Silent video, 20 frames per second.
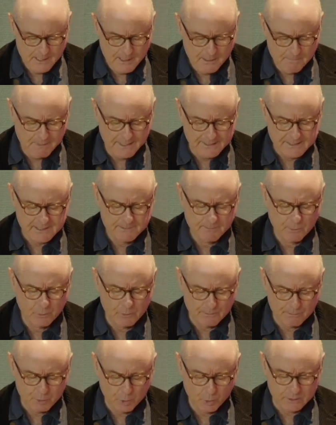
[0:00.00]
But more
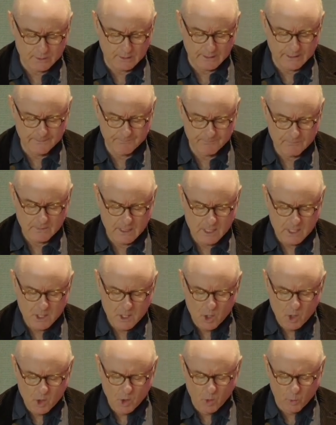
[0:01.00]
importantly,
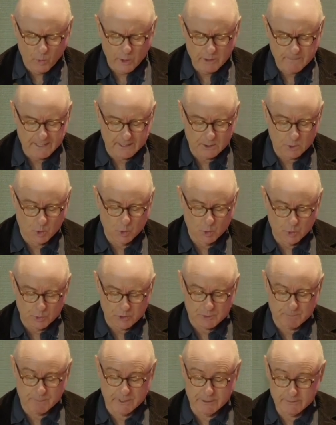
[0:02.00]
what about
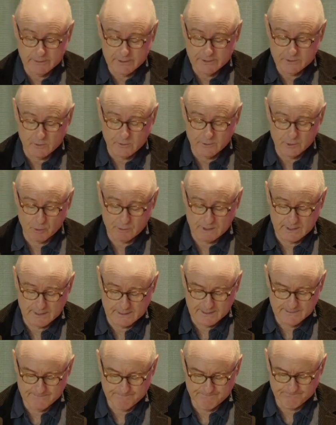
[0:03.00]
Horne's period on the
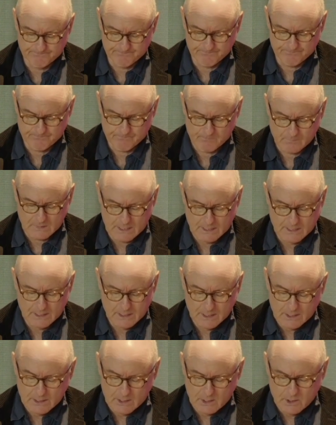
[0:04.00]
right?
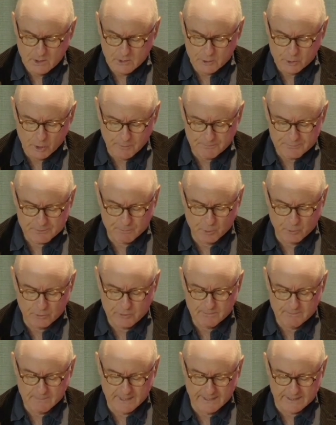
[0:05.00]
Kropp's
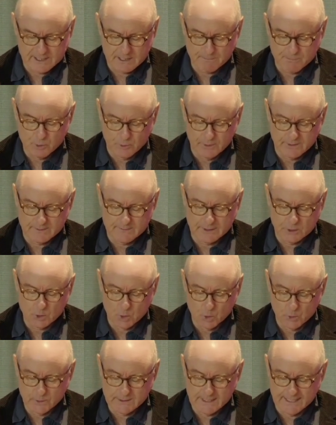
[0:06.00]
book makes the point that
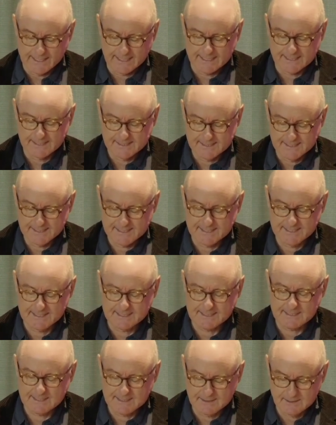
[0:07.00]
Horne had a
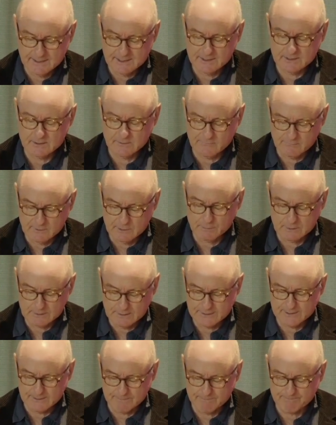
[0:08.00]
consistent kind of
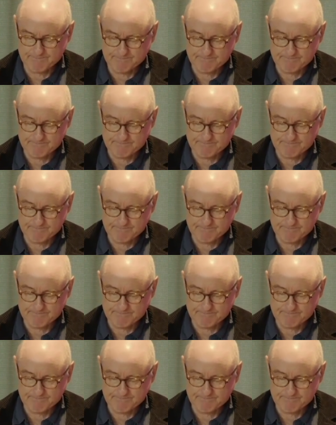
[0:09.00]
liberalism,